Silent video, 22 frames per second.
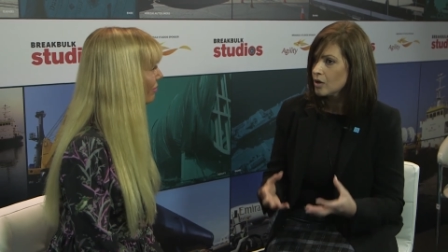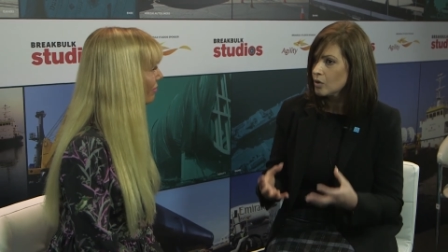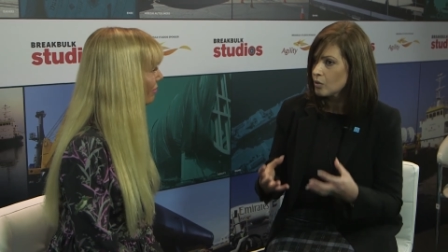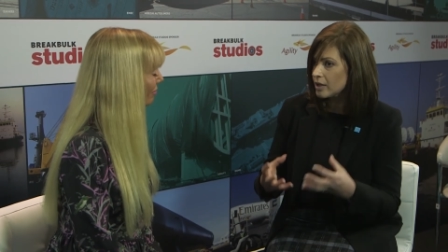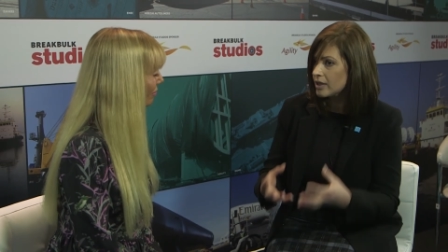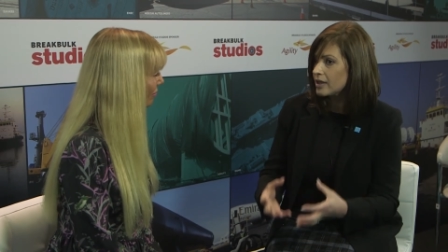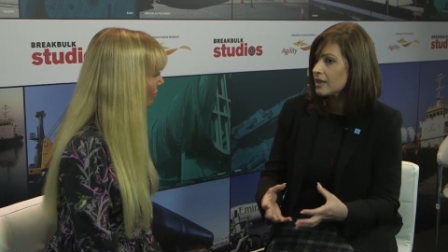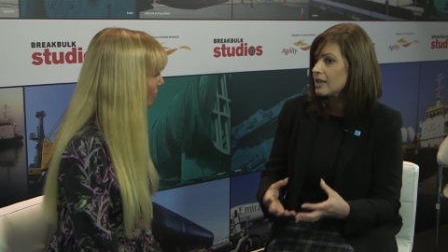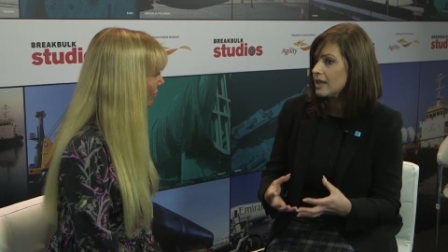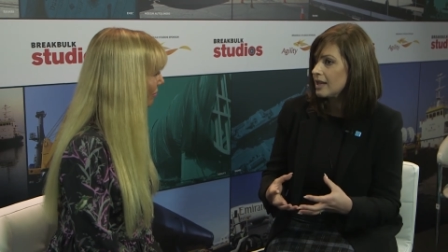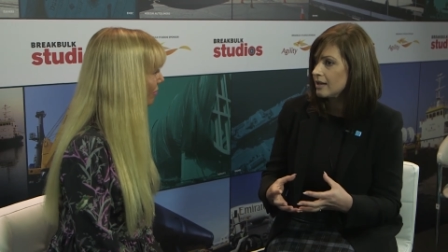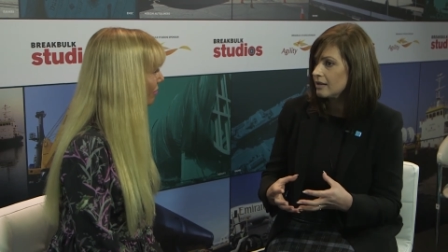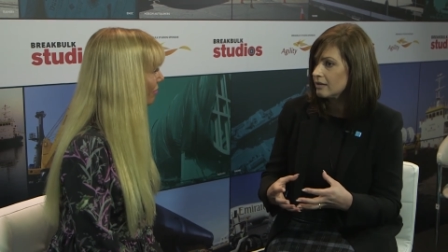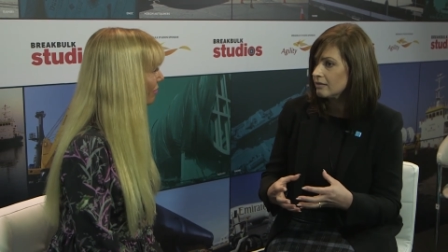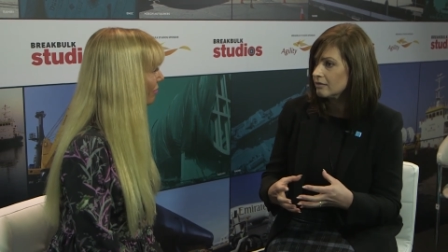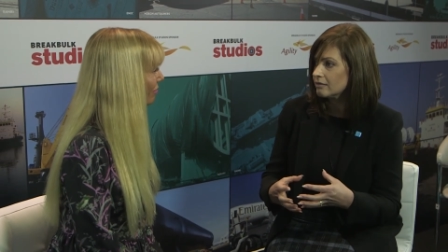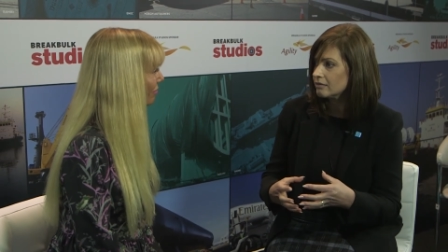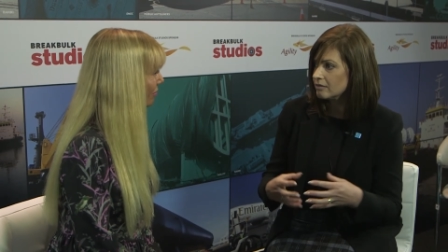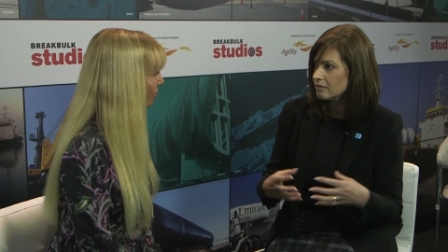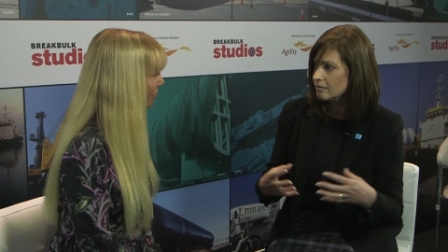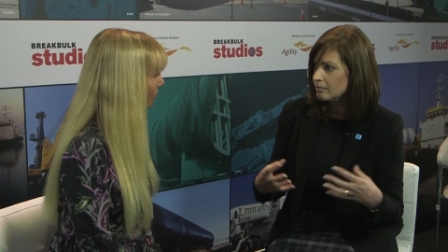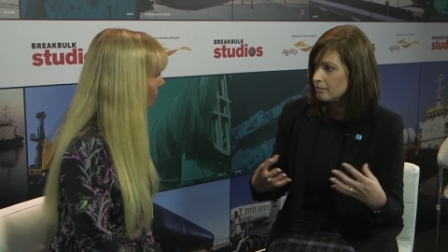
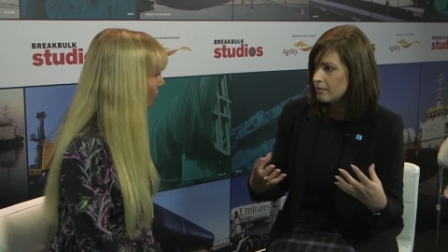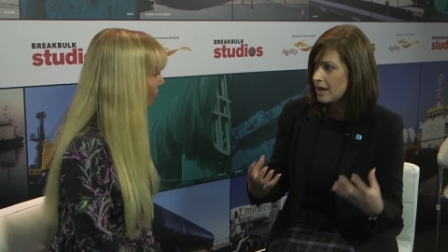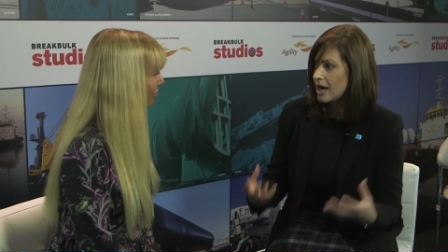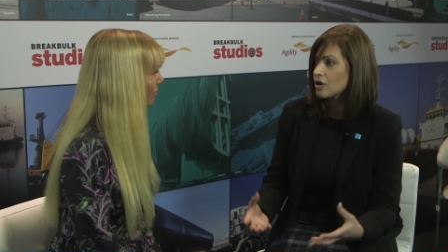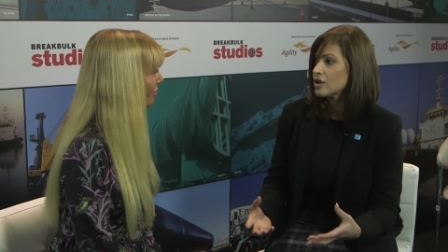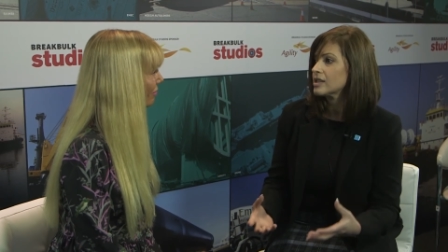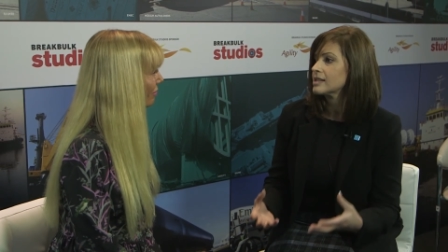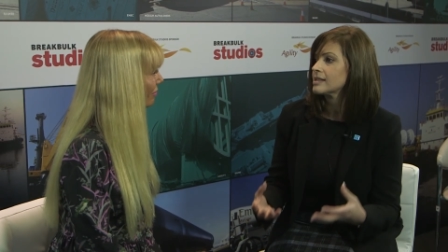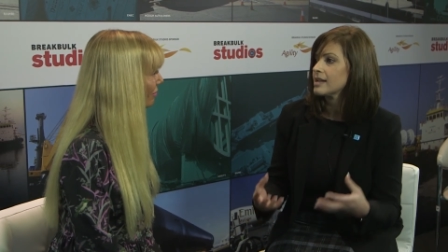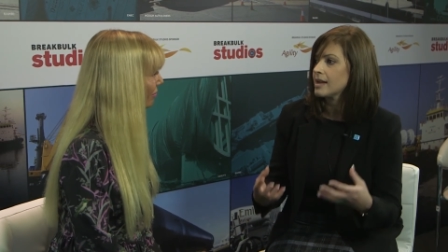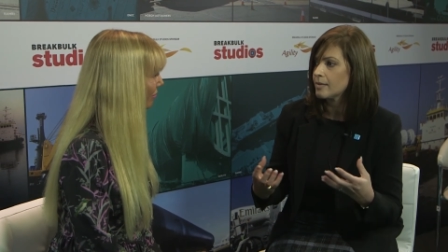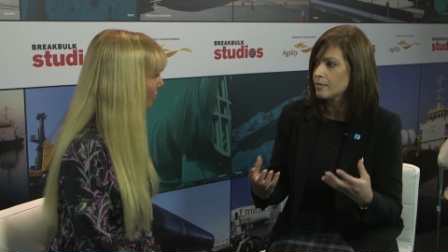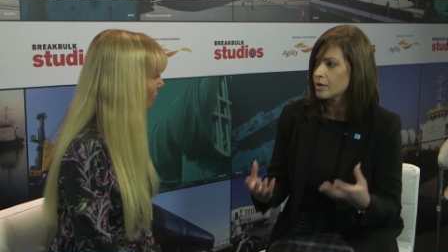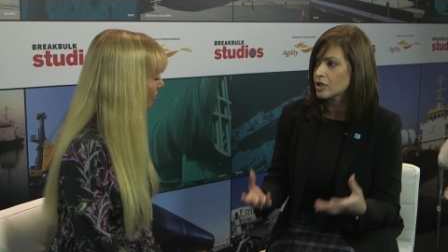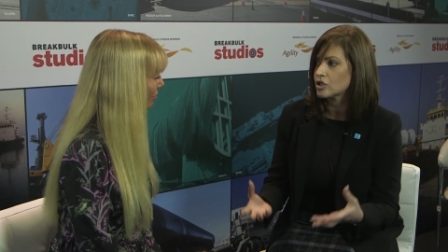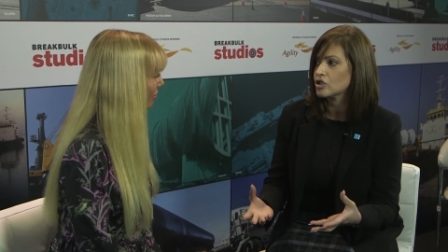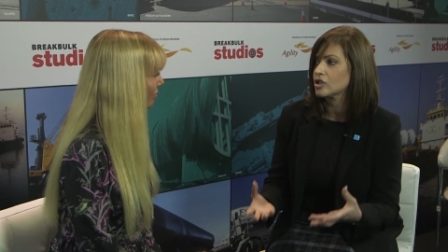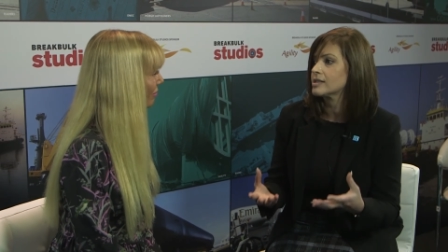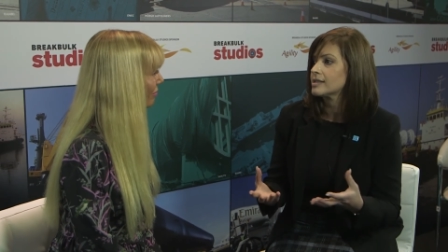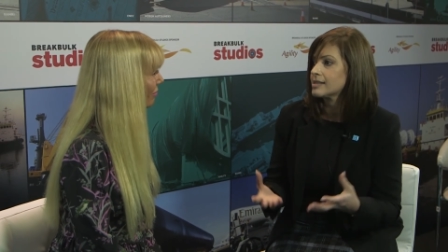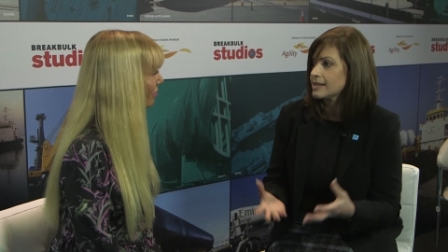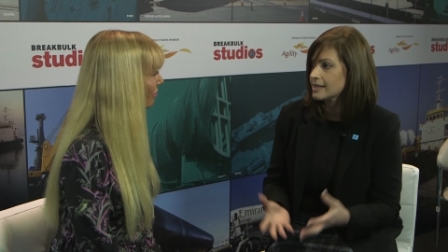within maritime
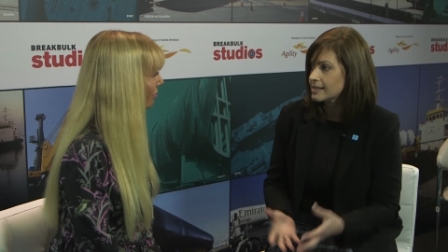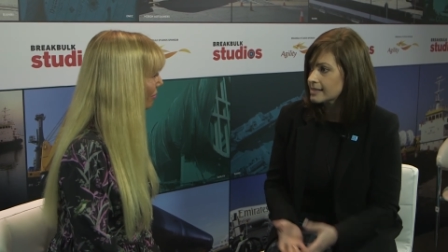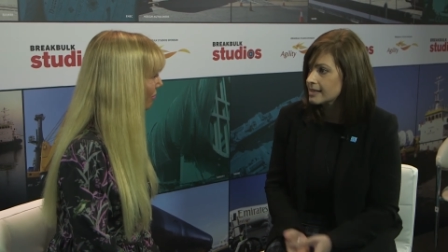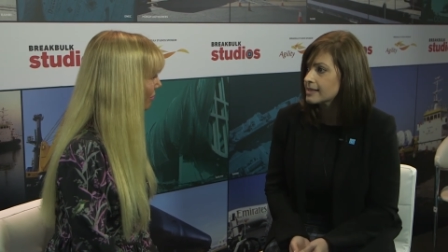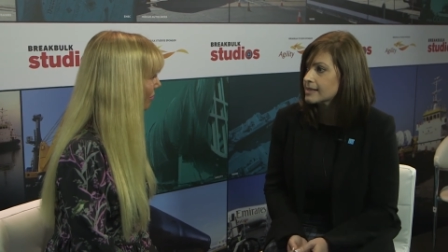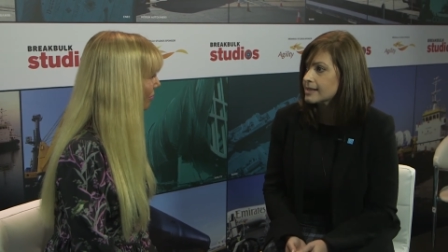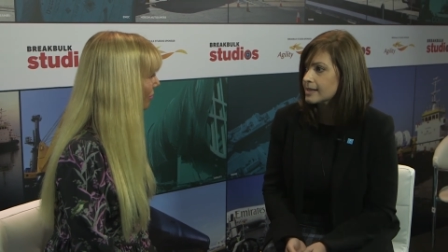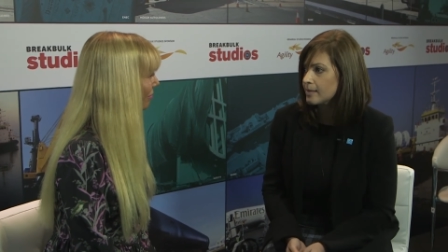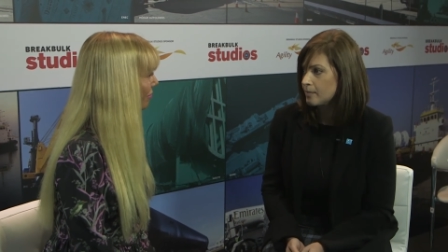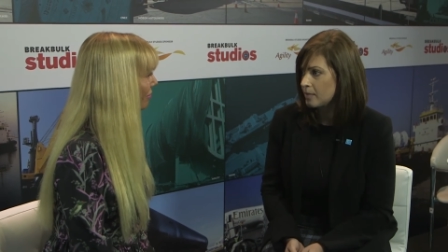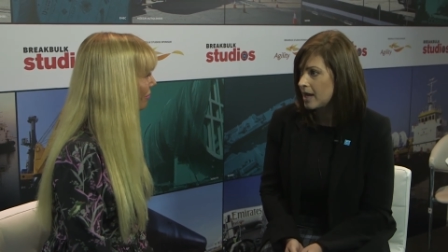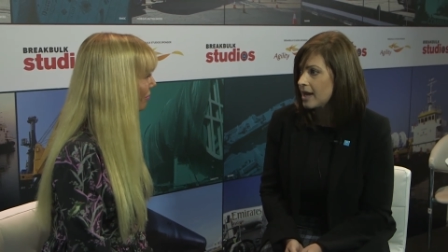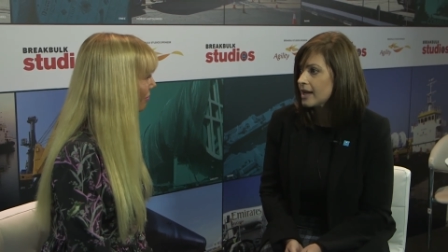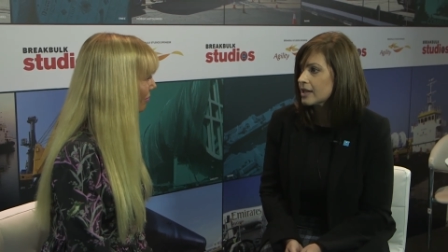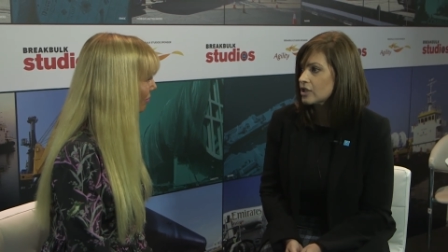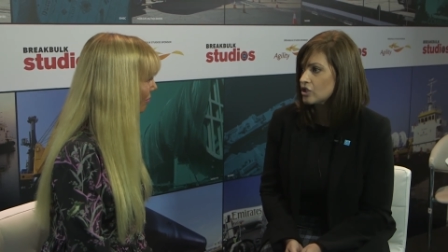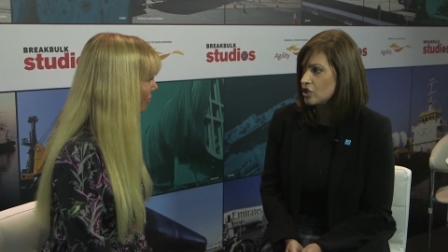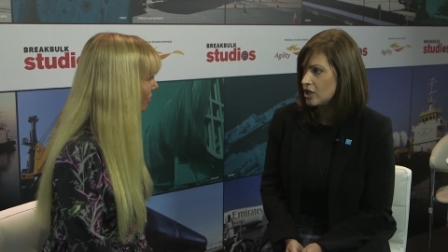logistics and supply